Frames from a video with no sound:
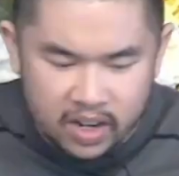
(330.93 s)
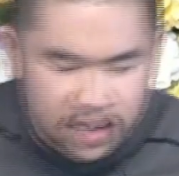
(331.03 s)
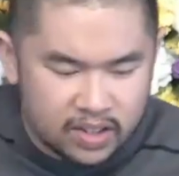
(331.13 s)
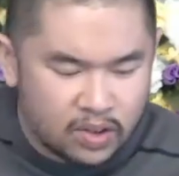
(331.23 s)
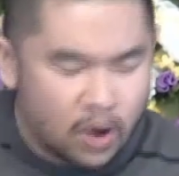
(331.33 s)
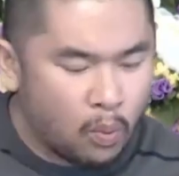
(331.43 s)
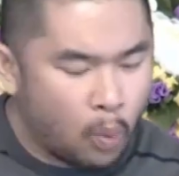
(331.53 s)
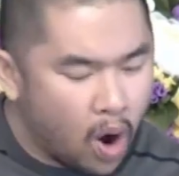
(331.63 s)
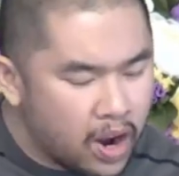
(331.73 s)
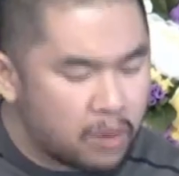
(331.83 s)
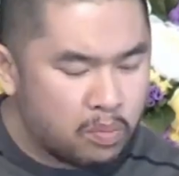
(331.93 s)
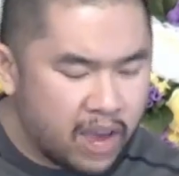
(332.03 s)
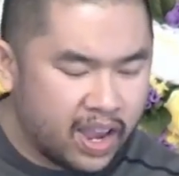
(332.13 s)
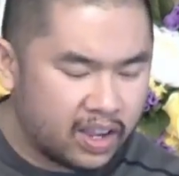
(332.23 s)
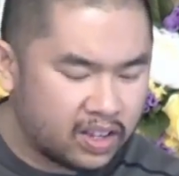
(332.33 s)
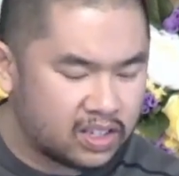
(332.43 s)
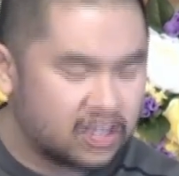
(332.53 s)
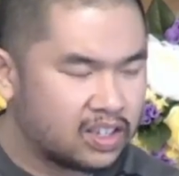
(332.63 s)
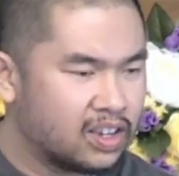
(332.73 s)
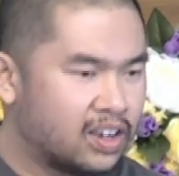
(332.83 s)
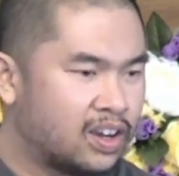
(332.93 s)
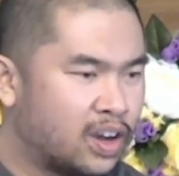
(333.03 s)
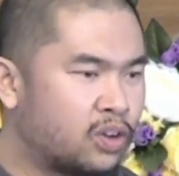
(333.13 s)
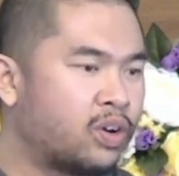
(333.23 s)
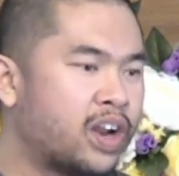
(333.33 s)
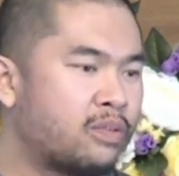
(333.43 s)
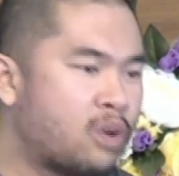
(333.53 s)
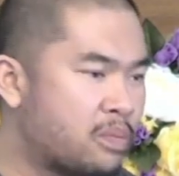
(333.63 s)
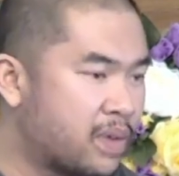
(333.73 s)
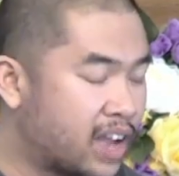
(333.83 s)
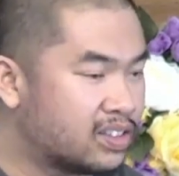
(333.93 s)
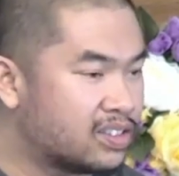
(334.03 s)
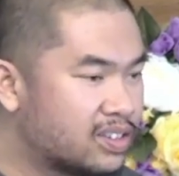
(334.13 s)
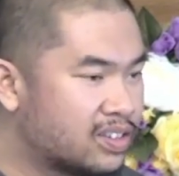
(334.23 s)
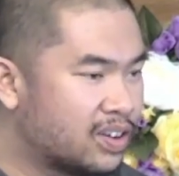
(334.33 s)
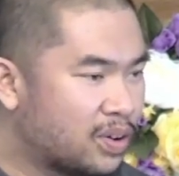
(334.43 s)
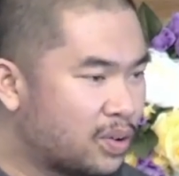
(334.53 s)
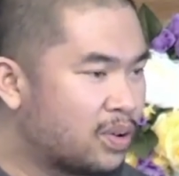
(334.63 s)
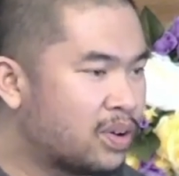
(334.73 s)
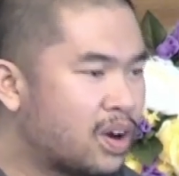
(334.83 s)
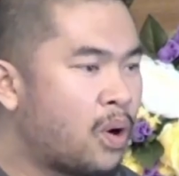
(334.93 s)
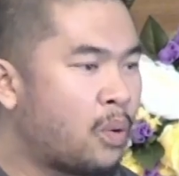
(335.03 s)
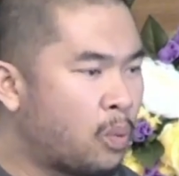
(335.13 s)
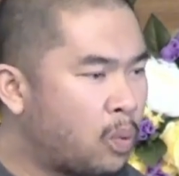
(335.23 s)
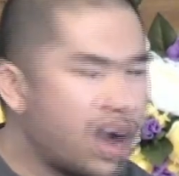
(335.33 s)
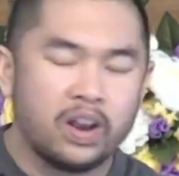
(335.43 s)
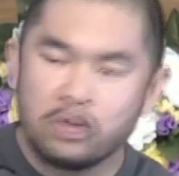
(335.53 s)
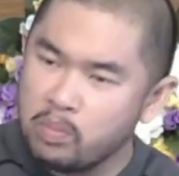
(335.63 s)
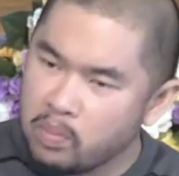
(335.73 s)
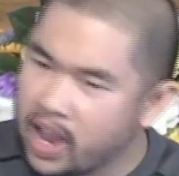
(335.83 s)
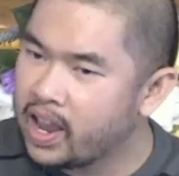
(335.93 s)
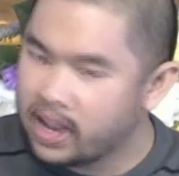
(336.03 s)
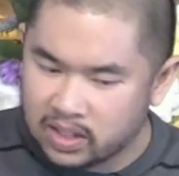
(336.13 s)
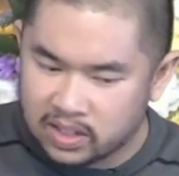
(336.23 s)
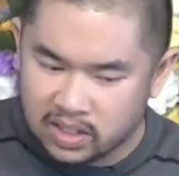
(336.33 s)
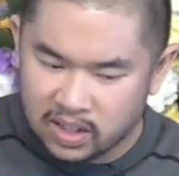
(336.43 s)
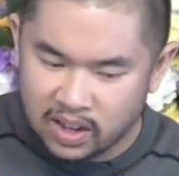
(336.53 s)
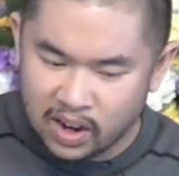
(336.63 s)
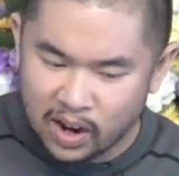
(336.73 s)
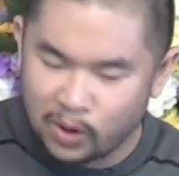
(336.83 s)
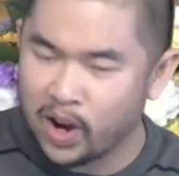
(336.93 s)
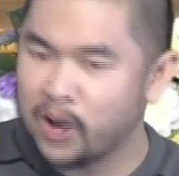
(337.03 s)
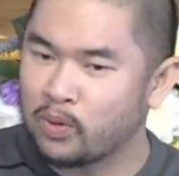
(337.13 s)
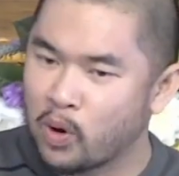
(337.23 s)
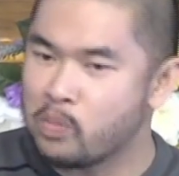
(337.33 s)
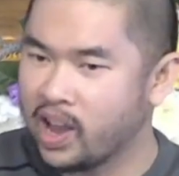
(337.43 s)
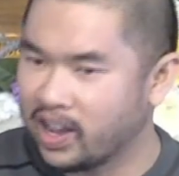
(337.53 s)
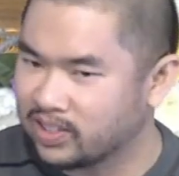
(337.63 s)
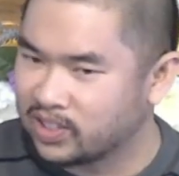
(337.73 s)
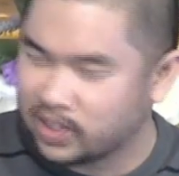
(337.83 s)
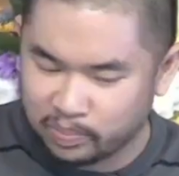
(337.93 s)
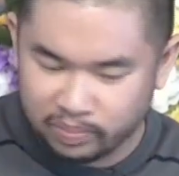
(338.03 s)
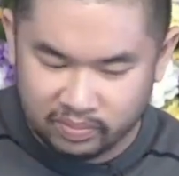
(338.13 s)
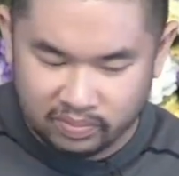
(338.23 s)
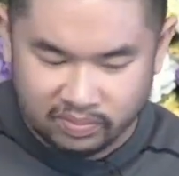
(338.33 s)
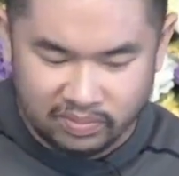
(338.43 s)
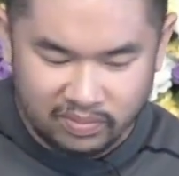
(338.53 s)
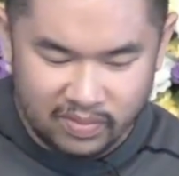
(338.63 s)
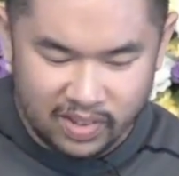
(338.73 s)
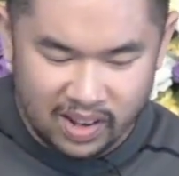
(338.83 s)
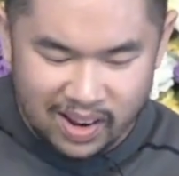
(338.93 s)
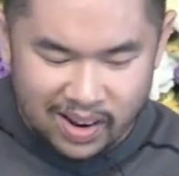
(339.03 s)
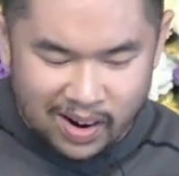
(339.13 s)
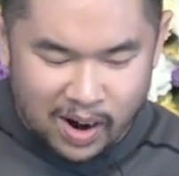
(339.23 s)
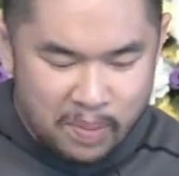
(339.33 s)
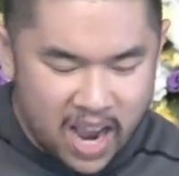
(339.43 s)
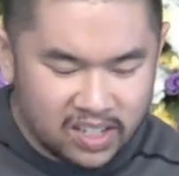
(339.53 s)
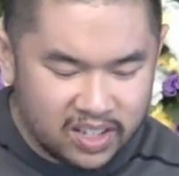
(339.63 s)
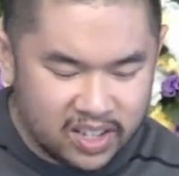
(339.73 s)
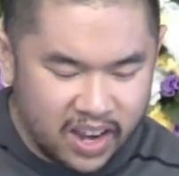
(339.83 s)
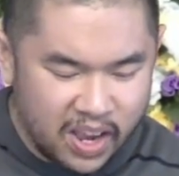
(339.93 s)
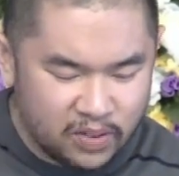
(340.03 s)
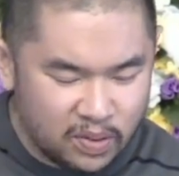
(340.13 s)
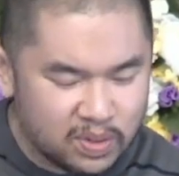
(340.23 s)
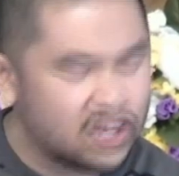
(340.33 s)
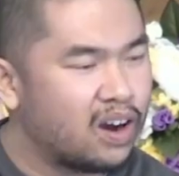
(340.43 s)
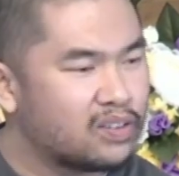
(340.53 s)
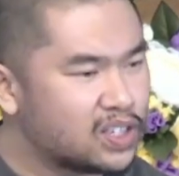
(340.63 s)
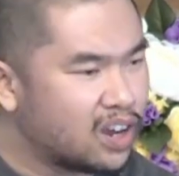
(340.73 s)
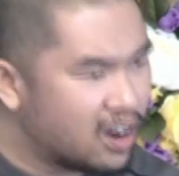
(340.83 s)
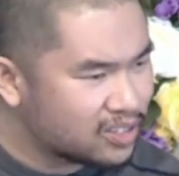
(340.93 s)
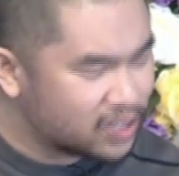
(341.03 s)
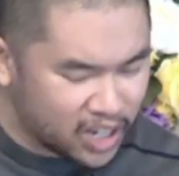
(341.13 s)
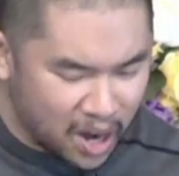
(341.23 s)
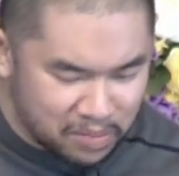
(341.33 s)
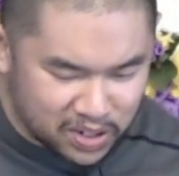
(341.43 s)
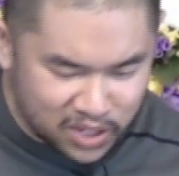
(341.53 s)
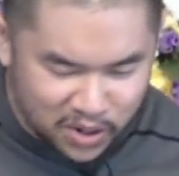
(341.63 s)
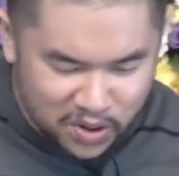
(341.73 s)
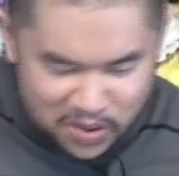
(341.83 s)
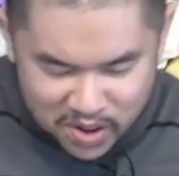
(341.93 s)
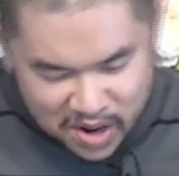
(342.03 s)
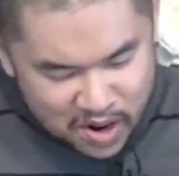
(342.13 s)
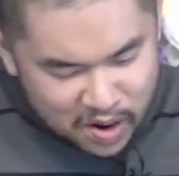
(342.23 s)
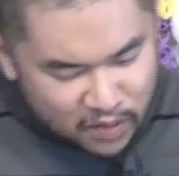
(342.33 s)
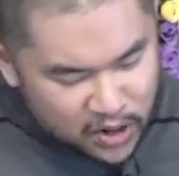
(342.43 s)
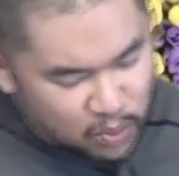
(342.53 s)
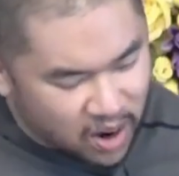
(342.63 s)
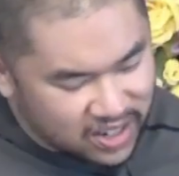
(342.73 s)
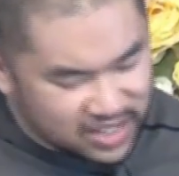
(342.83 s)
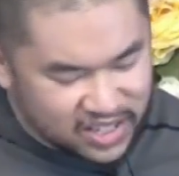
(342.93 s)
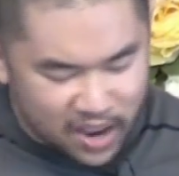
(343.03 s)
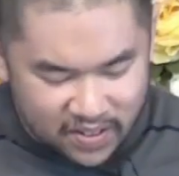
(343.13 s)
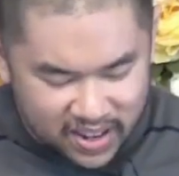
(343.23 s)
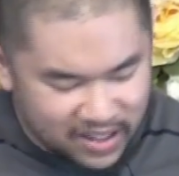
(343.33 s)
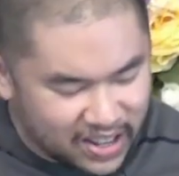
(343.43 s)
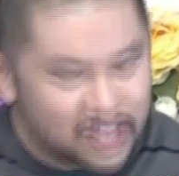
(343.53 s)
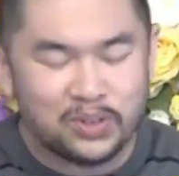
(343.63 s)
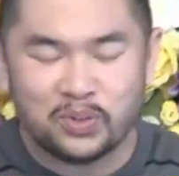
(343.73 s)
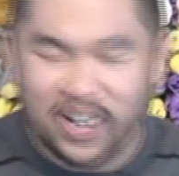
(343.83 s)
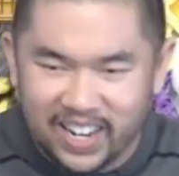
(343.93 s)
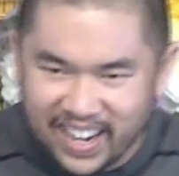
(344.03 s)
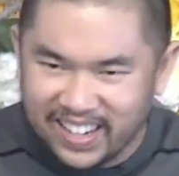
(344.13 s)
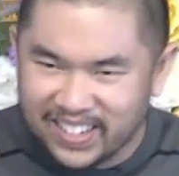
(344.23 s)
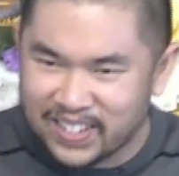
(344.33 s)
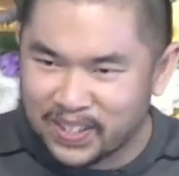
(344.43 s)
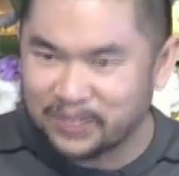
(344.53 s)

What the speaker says: is, what makes a great romance? What makes a great romance? Our passage today is from the Song of Songs, chapter 2, verse 1 to 7. Let's read it.